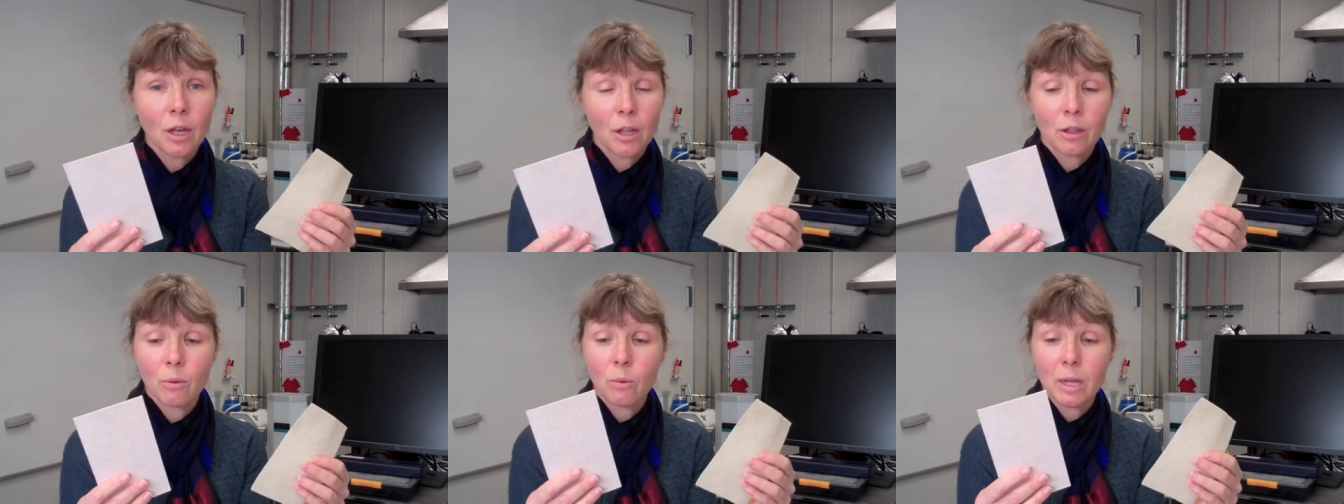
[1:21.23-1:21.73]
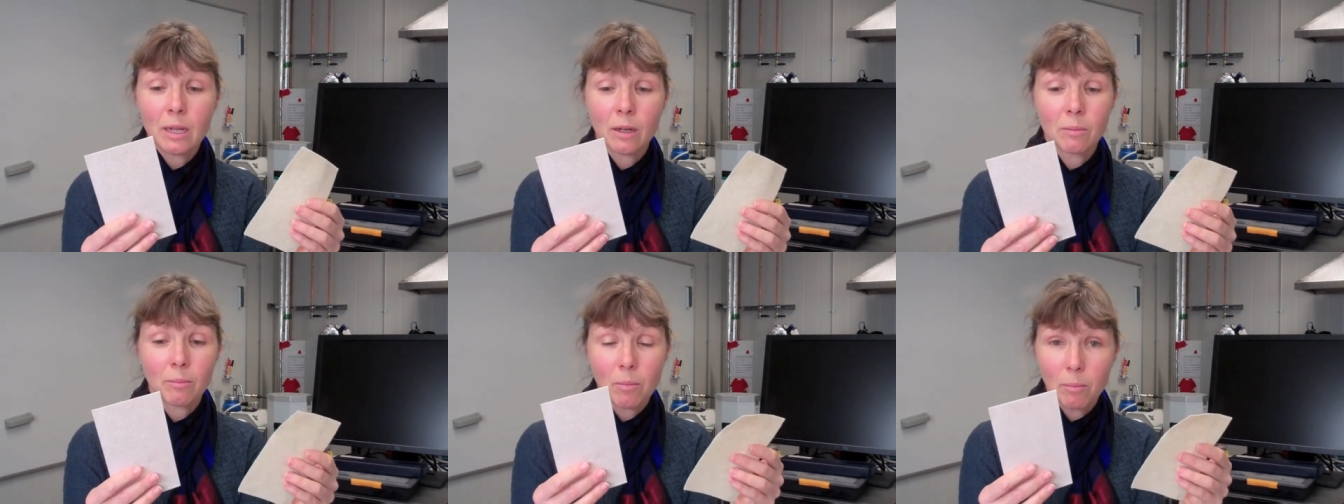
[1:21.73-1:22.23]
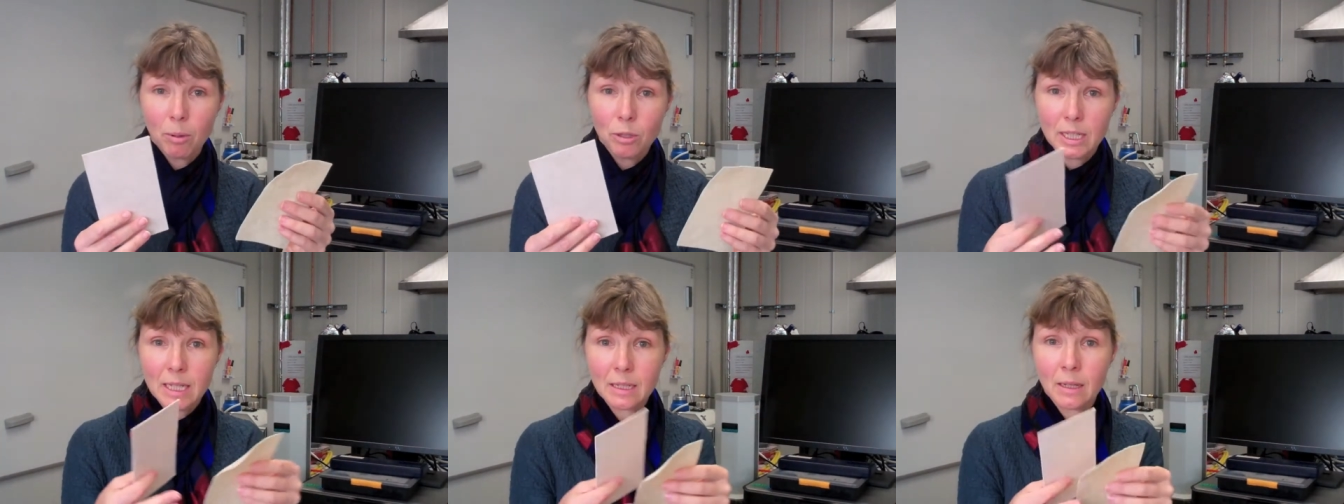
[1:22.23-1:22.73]
that we can
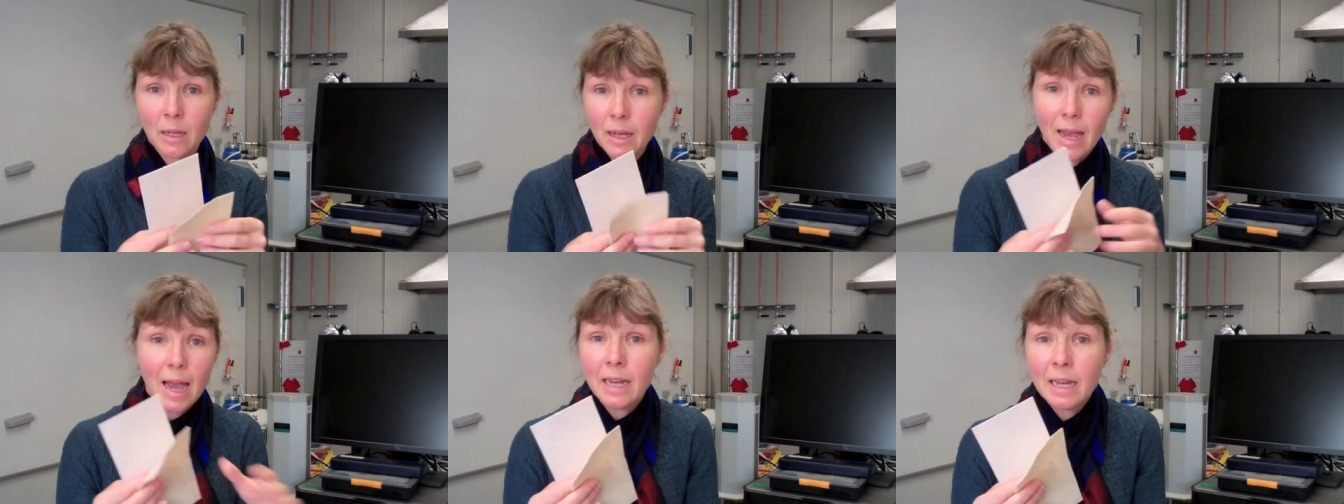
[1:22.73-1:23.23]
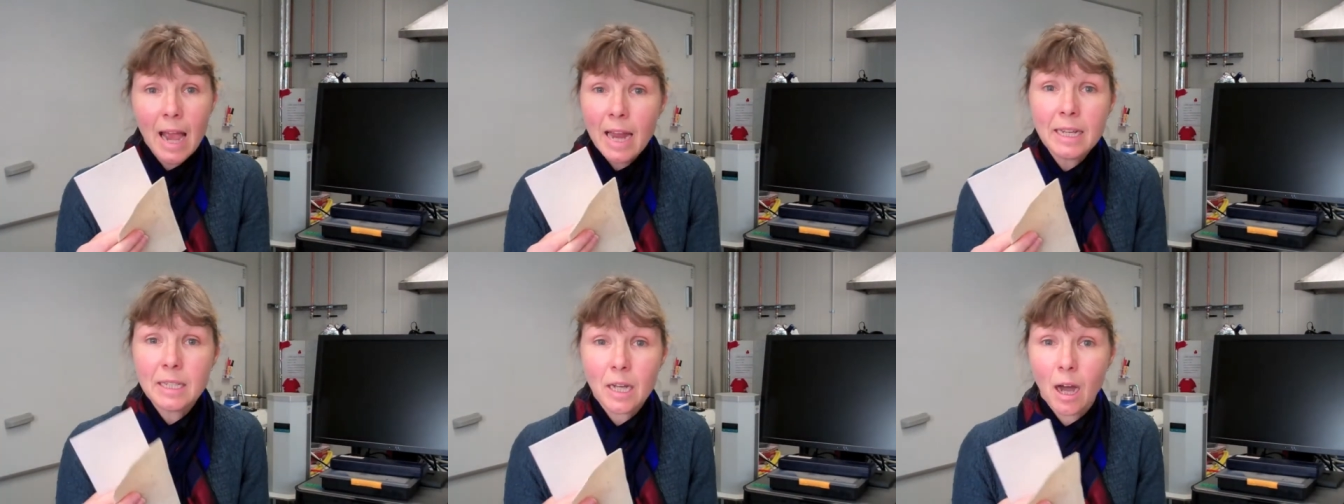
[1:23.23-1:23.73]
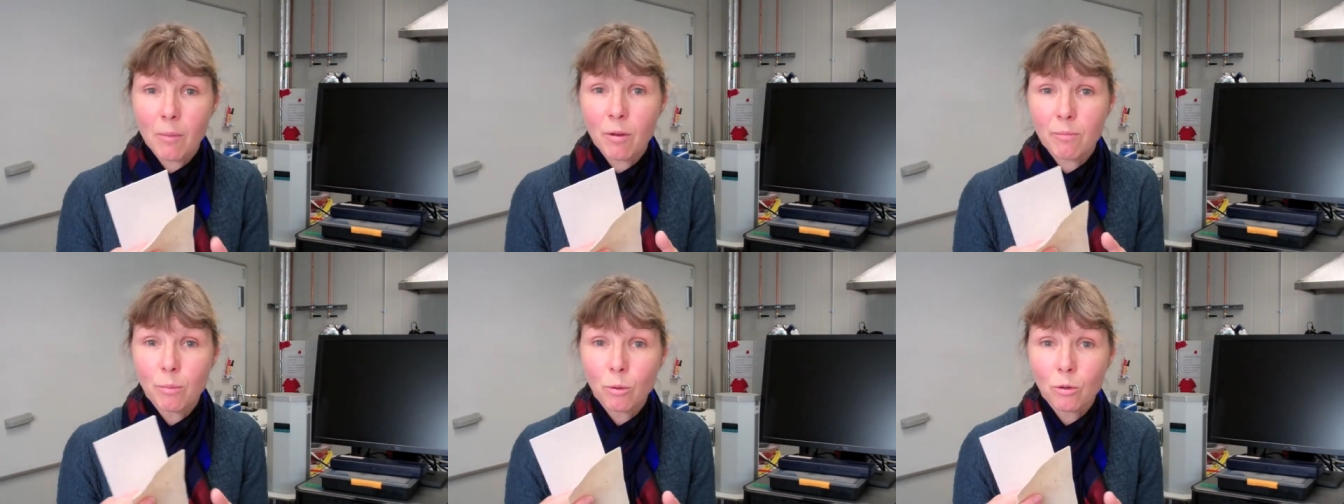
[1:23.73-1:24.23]
put in any type
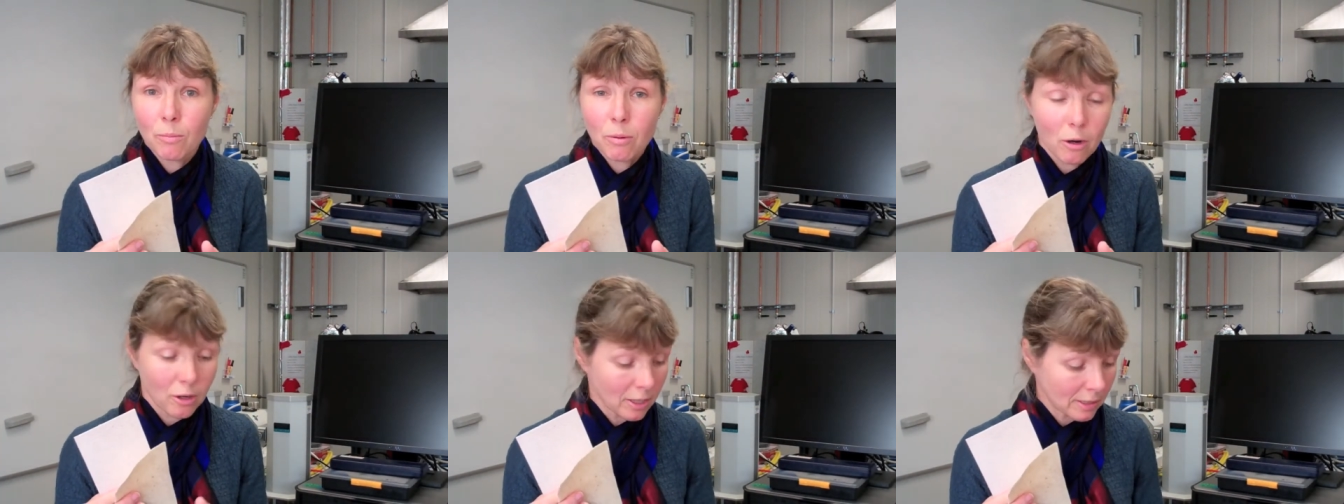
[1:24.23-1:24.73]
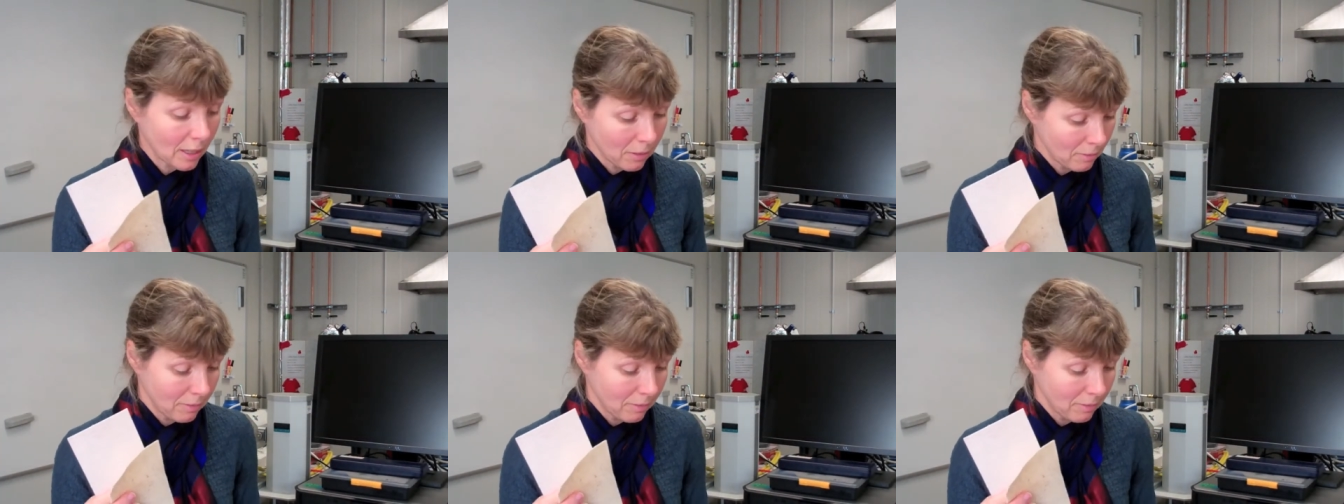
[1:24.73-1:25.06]
of board product, so